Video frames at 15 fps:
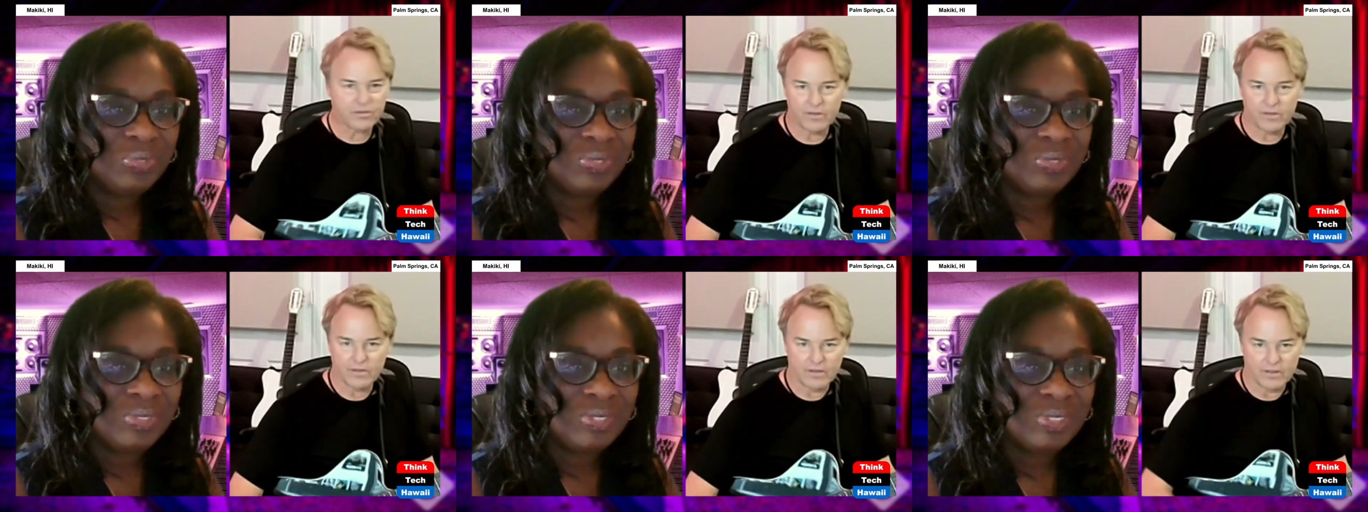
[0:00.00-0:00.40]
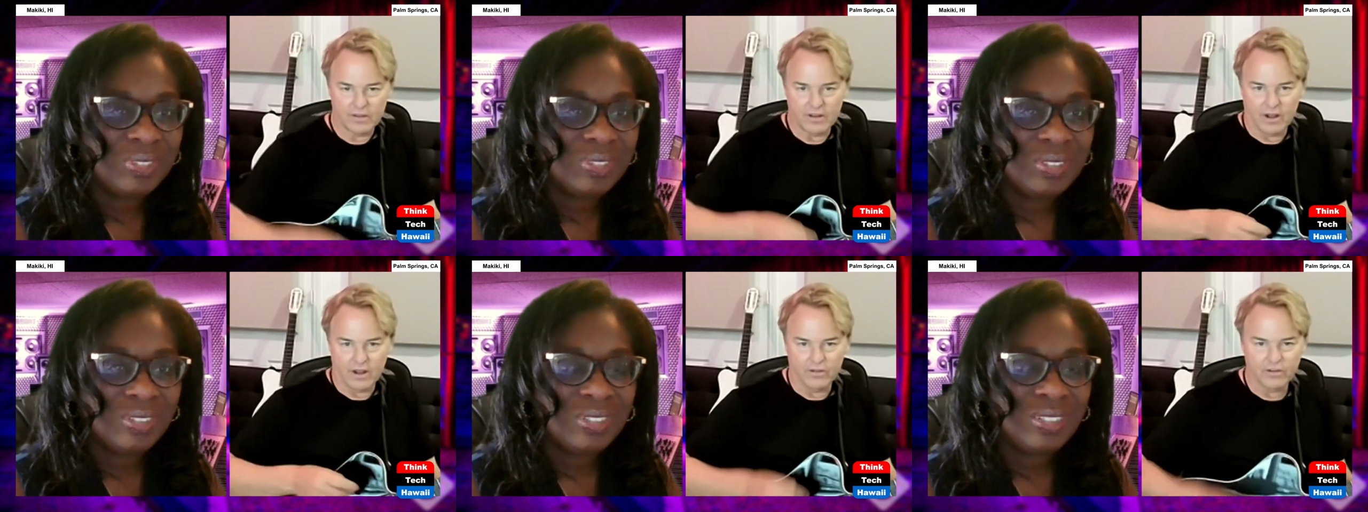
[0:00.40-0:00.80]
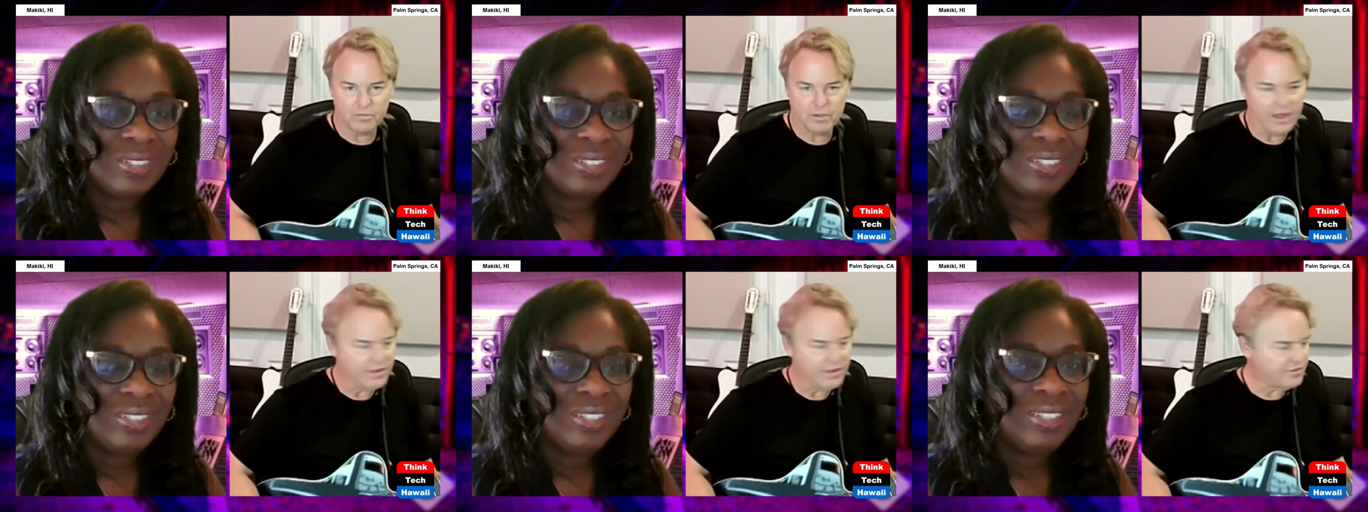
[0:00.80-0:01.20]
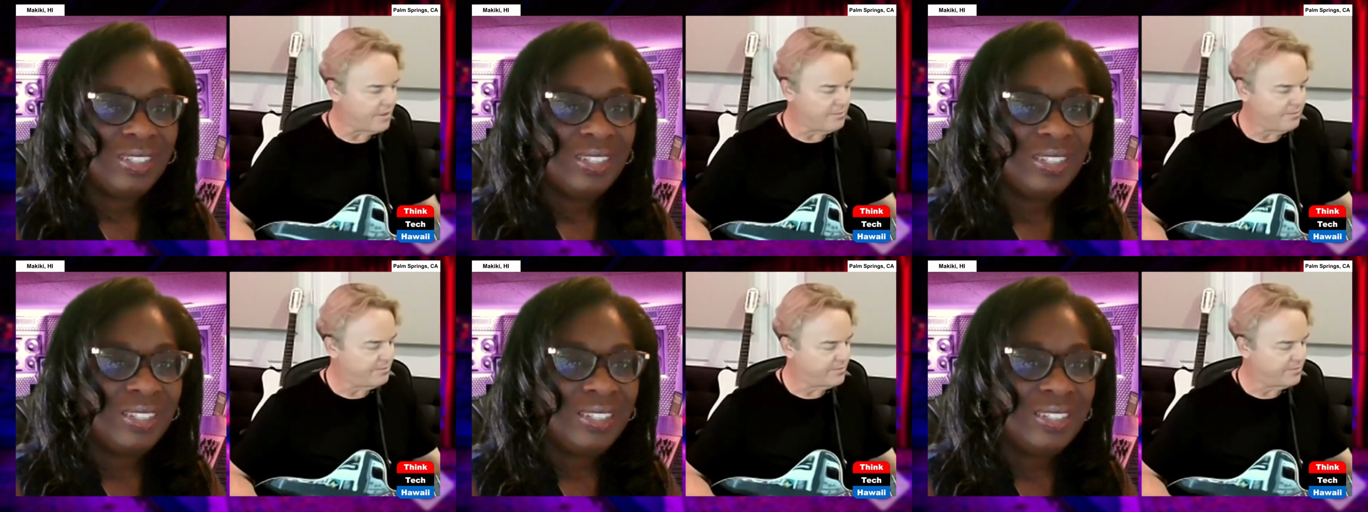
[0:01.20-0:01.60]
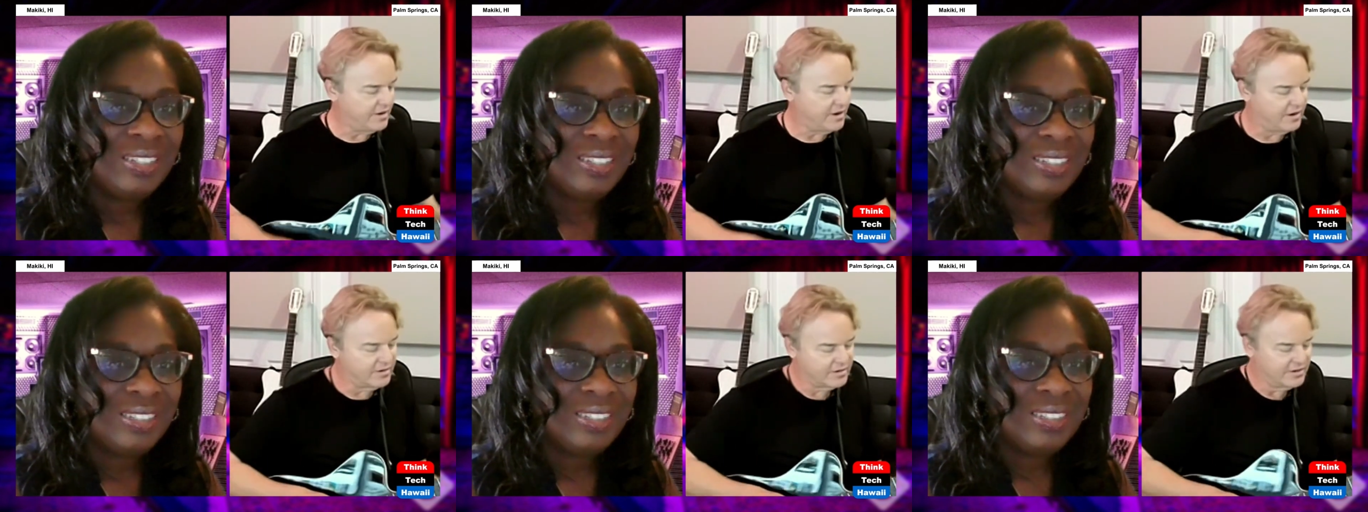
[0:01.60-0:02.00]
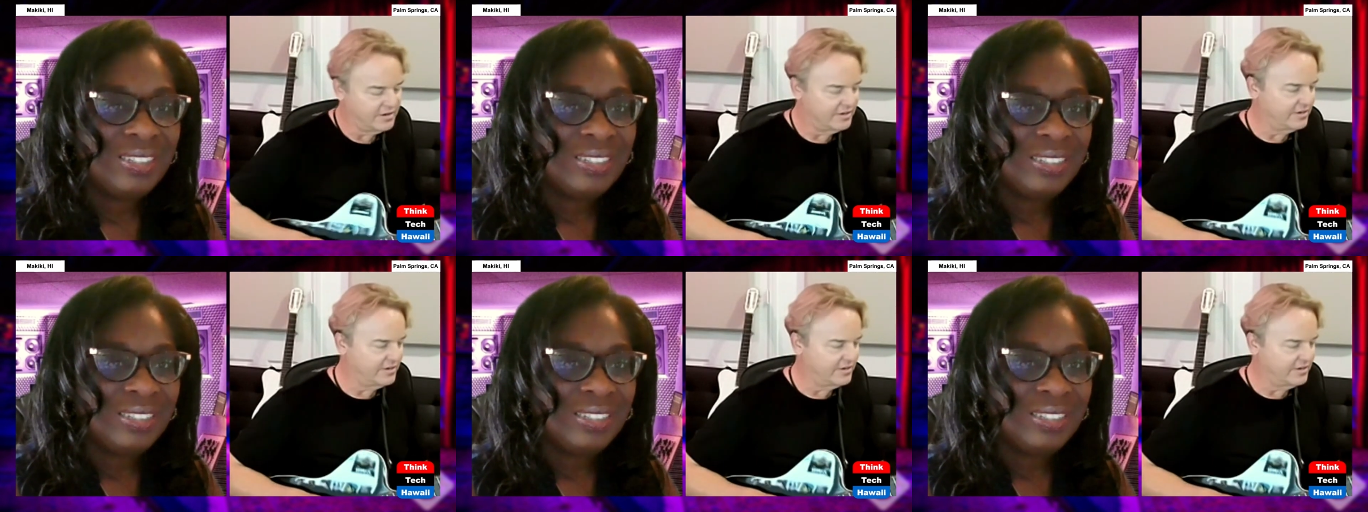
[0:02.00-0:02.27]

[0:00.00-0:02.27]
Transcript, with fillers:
Speaker 1: I'll just play something, you know